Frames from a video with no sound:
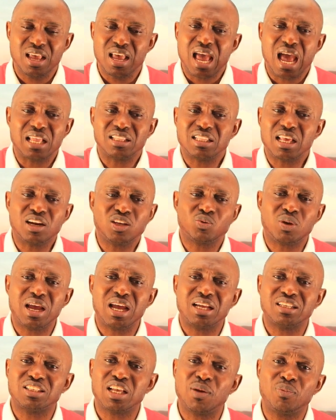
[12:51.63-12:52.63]
And that's why
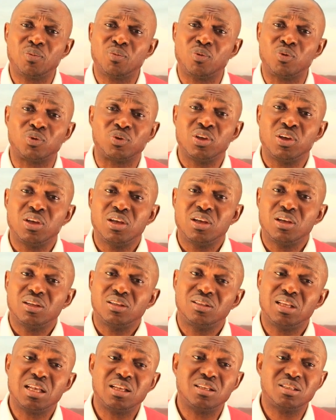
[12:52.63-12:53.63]
I tell people,
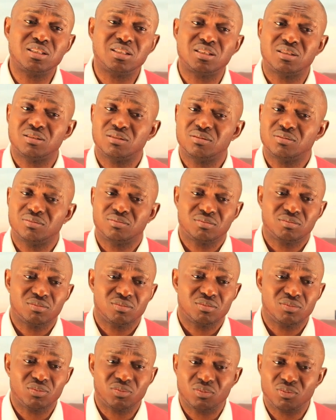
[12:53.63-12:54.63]
this
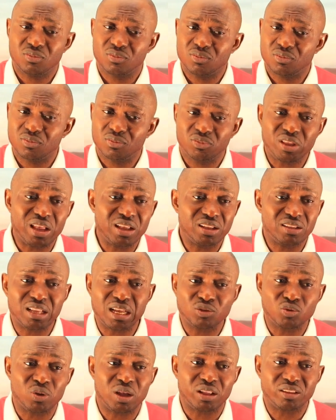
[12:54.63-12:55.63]
thing
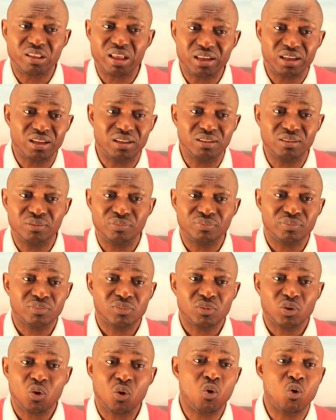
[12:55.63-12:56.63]
that you are thinking,
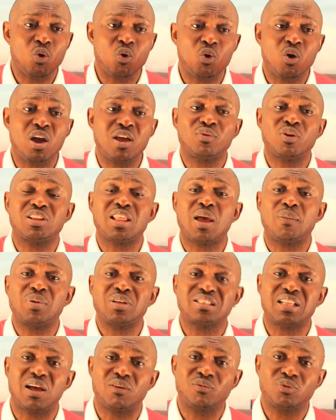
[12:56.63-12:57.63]
oh, every other
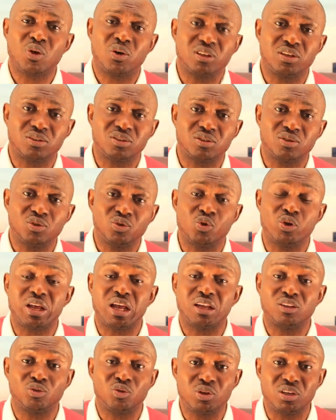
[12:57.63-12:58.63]
person have done it, you
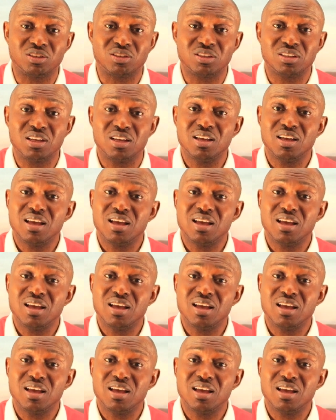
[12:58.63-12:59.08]
can do it.